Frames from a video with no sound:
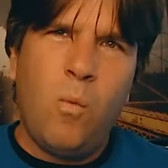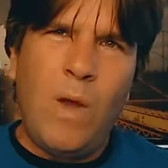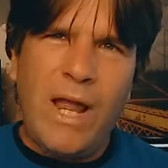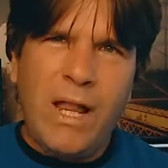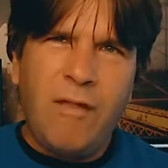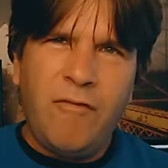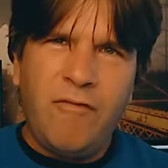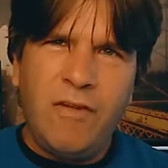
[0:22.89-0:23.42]

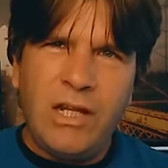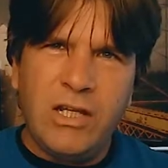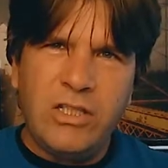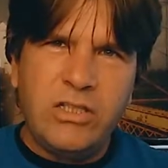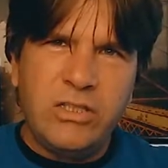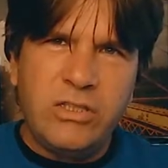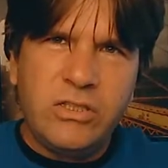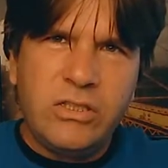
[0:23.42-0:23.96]
Well,
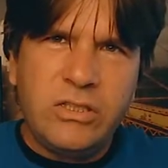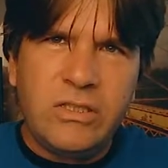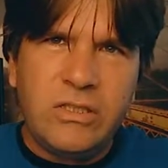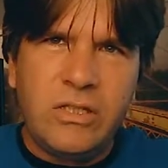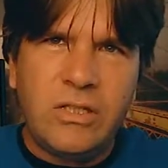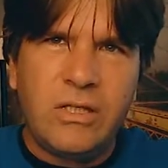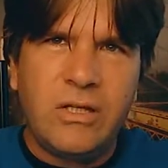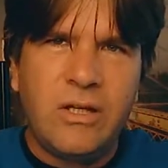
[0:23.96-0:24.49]

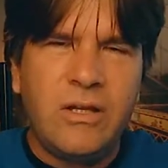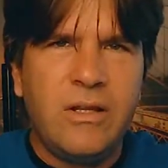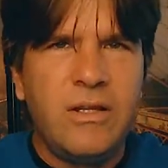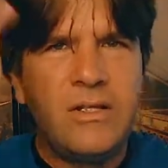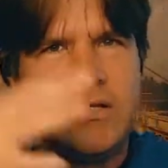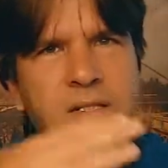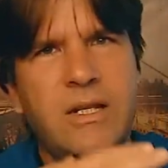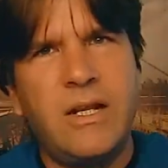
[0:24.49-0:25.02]
villagers,
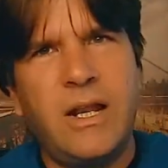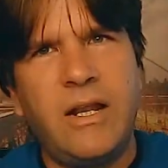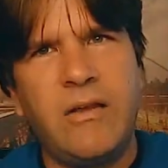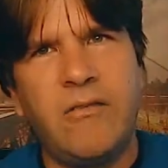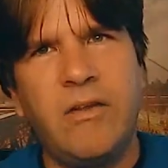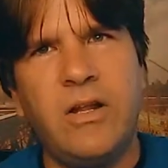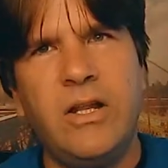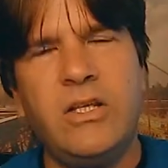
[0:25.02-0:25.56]
this is Kinetic
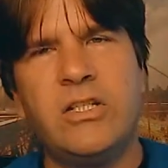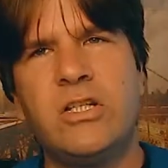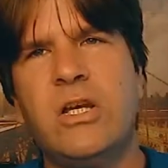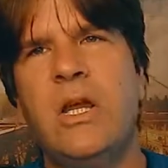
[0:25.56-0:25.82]
Village.